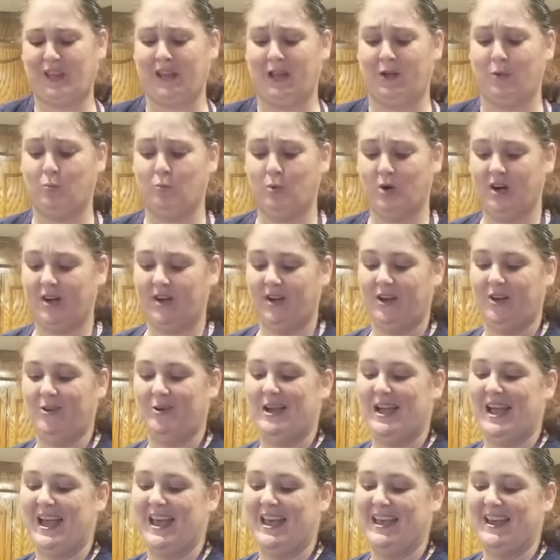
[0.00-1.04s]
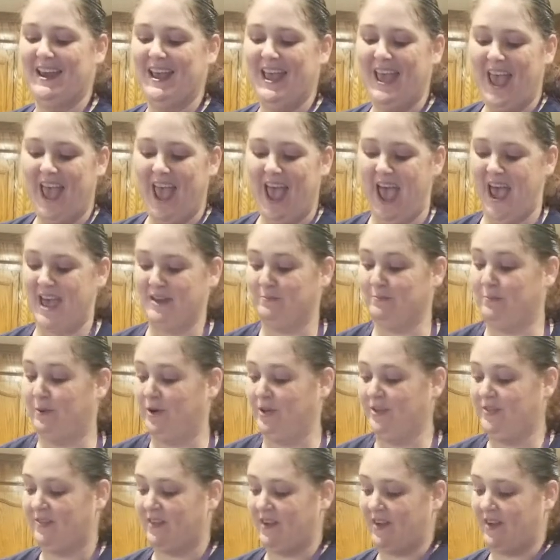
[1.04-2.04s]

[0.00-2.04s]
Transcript: and we're gonna go ahead and put